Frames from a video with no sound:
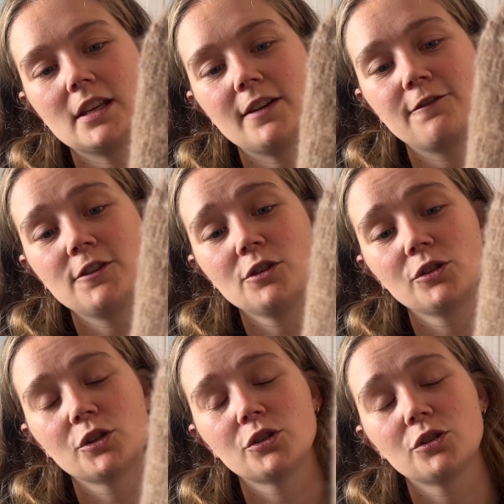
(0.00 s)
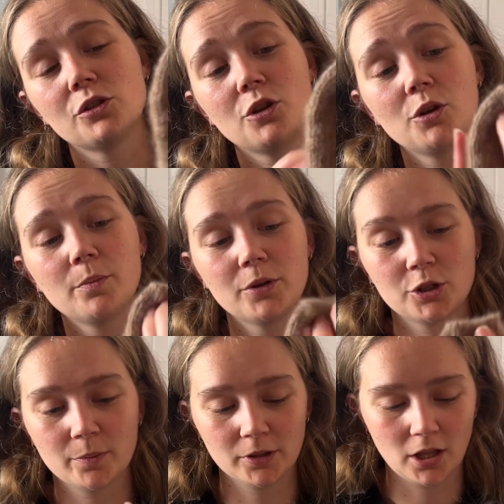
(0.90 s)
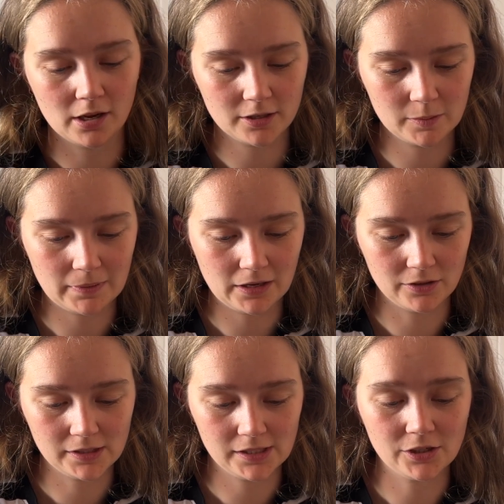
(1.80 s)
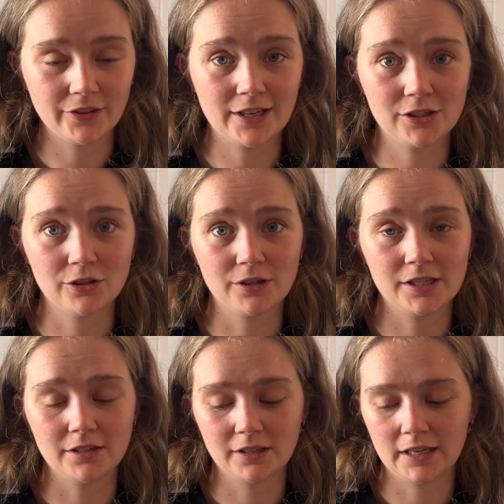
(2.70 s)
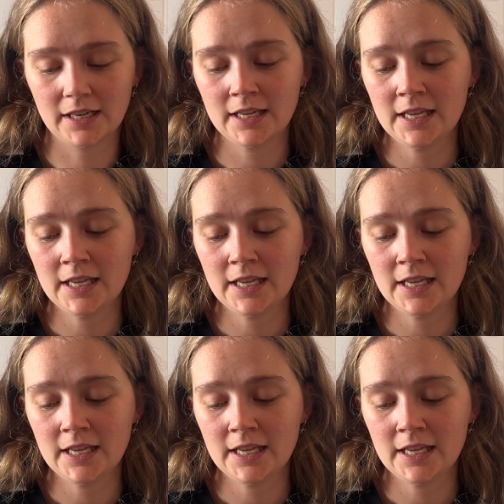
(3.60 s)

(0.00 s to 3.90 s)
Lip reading: It feels super duper luxe because it's got that suri silk in it,